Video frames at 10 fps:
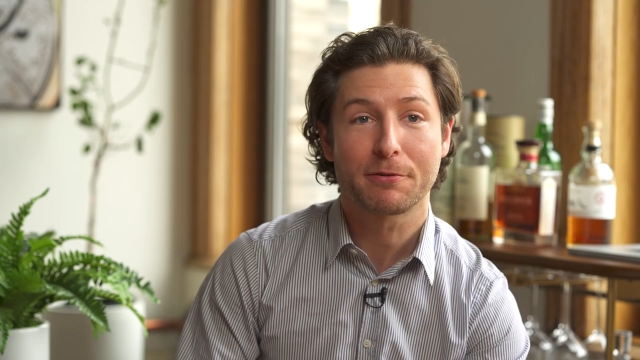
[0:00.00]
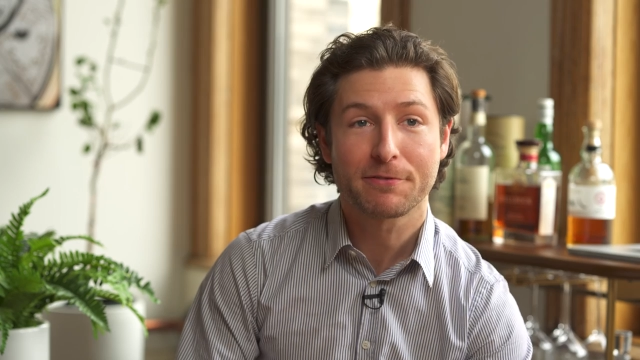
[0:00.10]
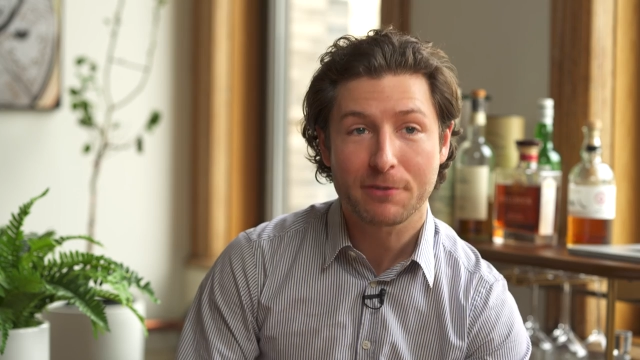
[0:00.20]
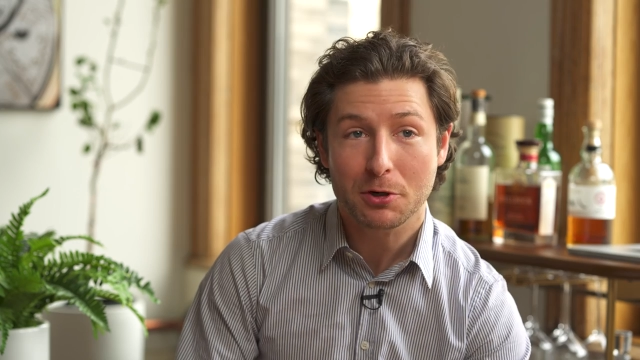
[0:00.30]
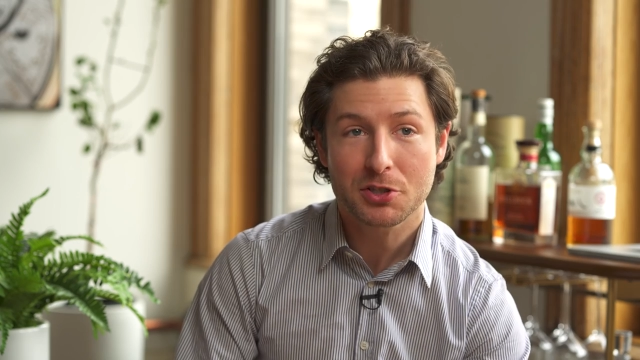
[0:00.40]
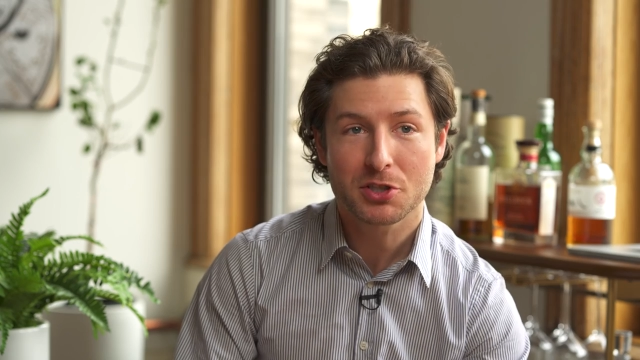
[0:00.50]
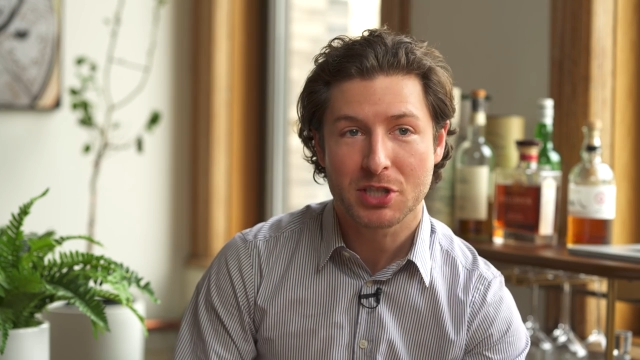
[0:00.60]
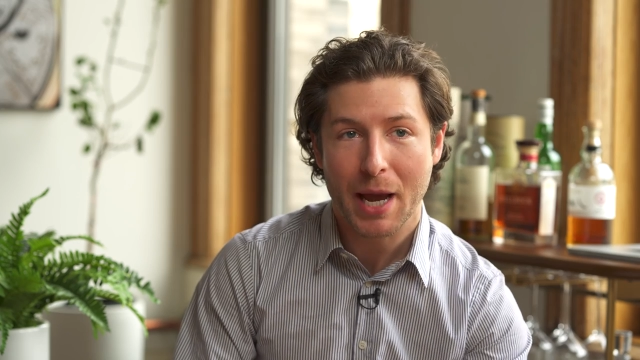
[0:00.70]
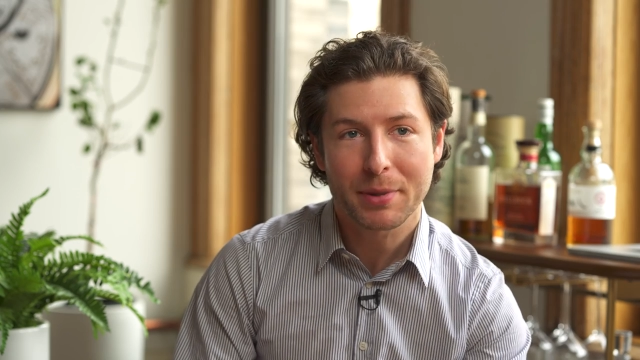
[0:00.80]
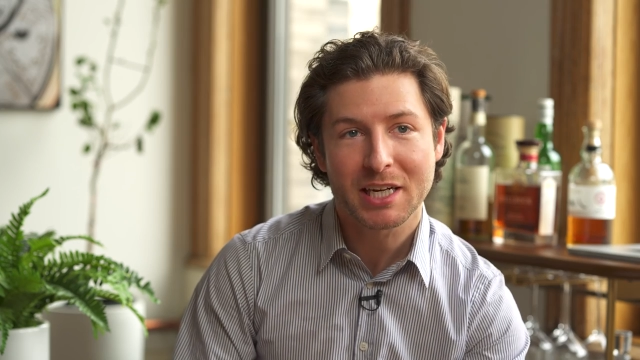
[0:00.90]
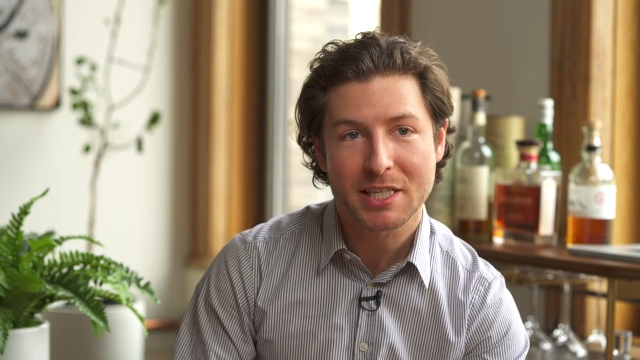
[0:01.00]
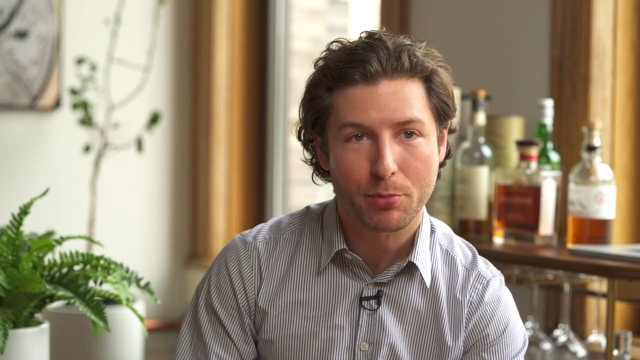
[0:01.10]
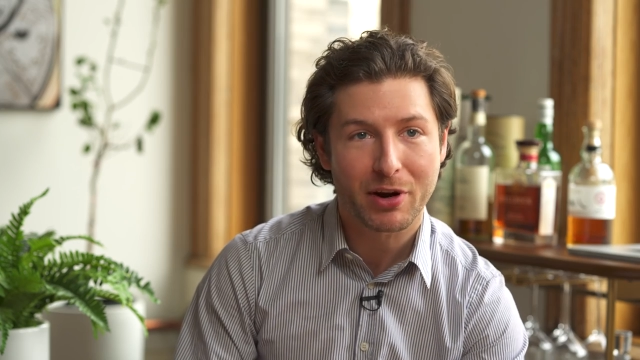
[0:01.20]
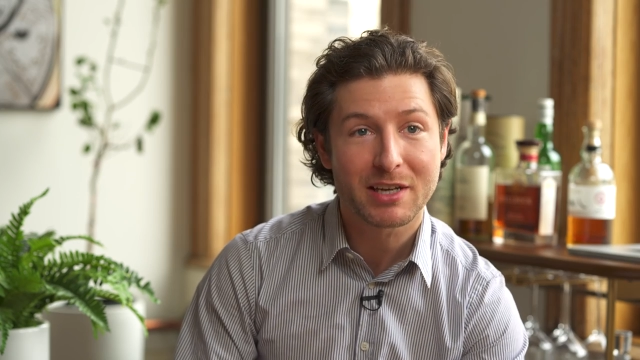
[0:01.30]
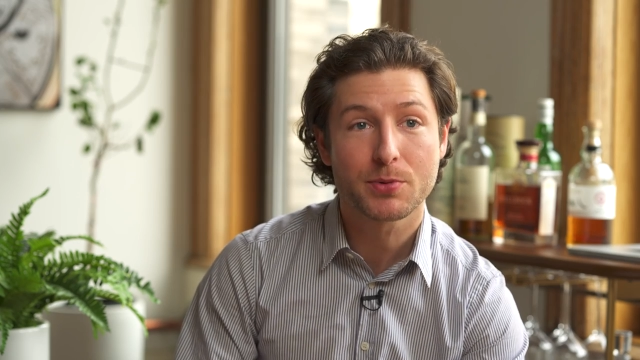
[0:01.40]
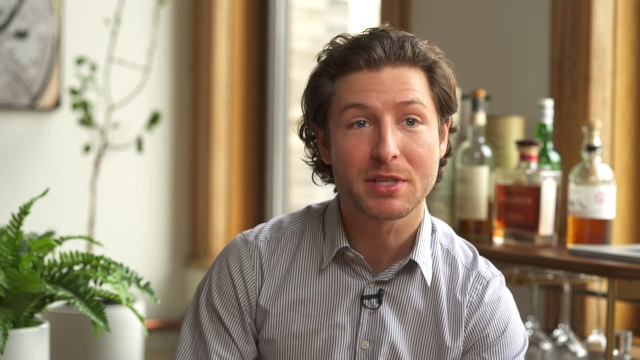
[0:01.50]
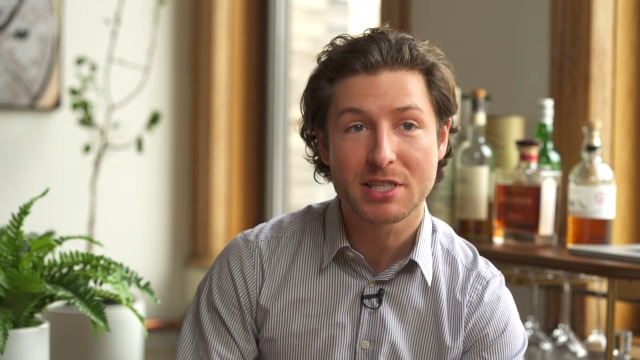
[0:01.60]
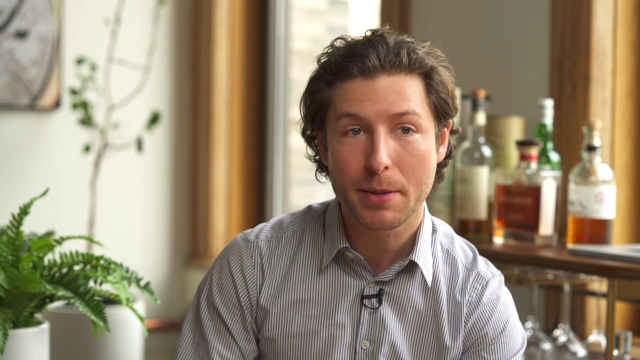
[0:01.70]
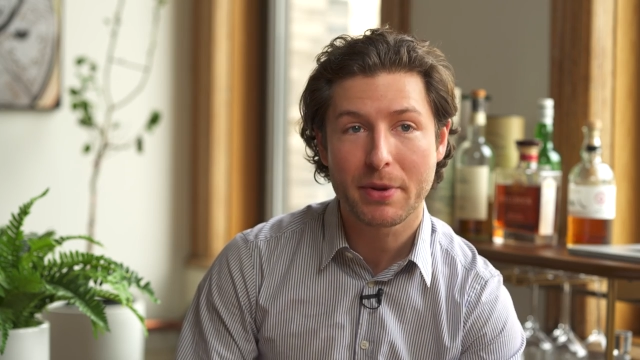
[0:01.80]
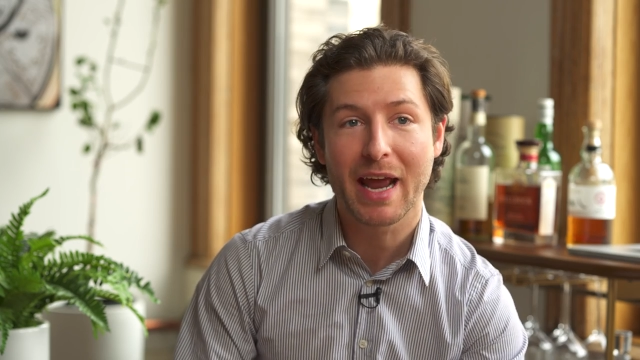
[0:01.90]
first Japanese brand to
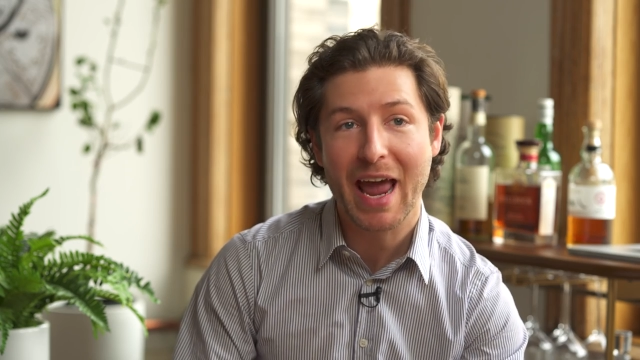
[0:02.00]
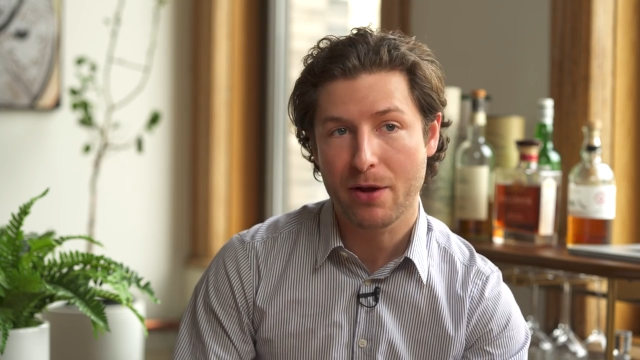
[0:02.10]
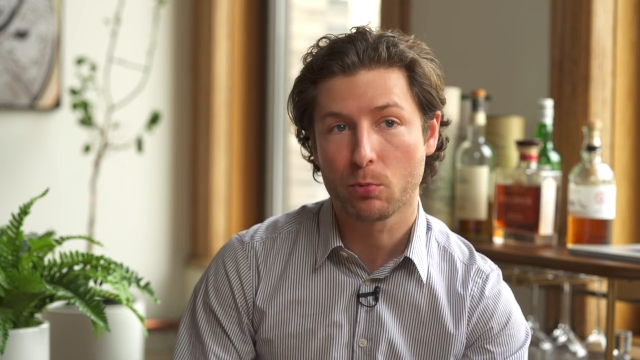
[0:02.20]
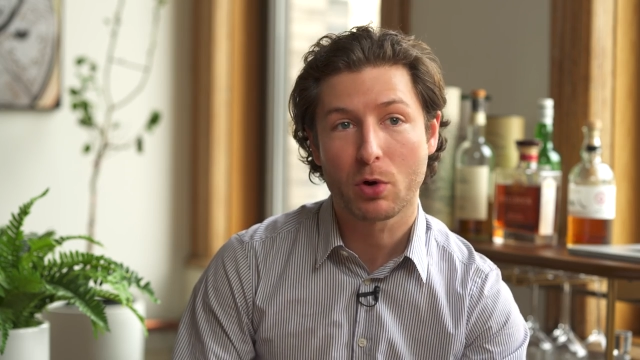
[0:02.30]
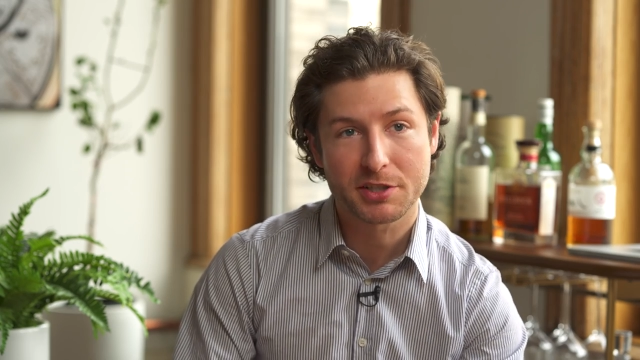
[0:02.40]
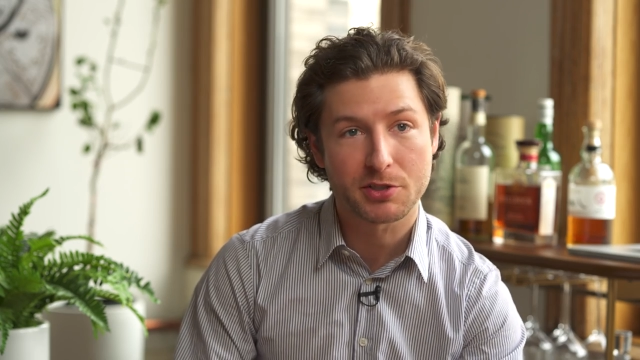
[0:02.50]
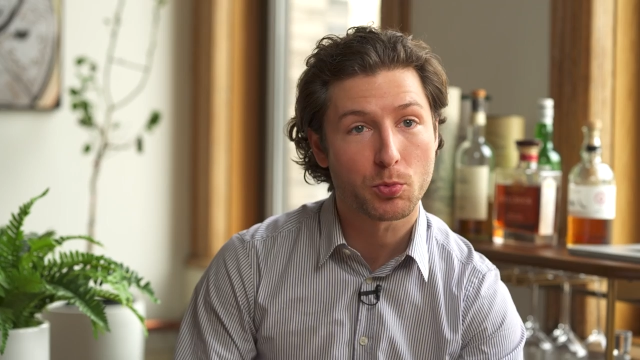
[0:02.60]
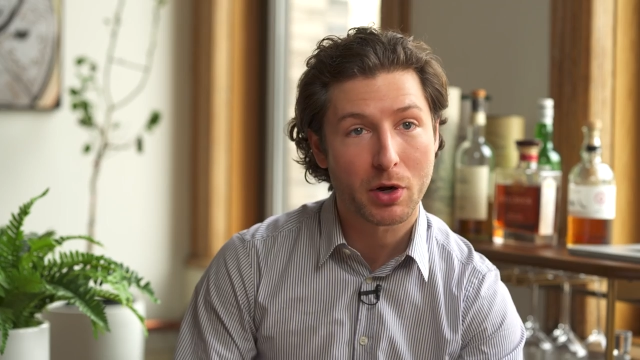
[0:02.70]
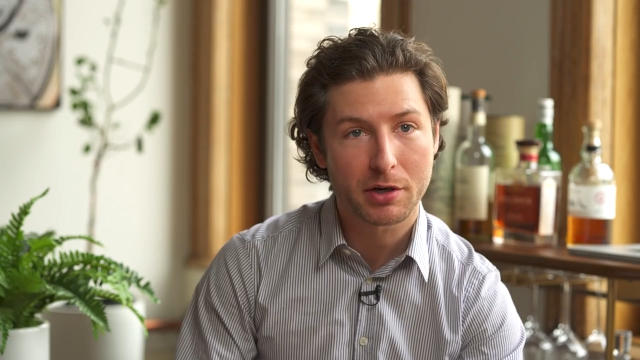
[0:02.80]
exhibit at Watches and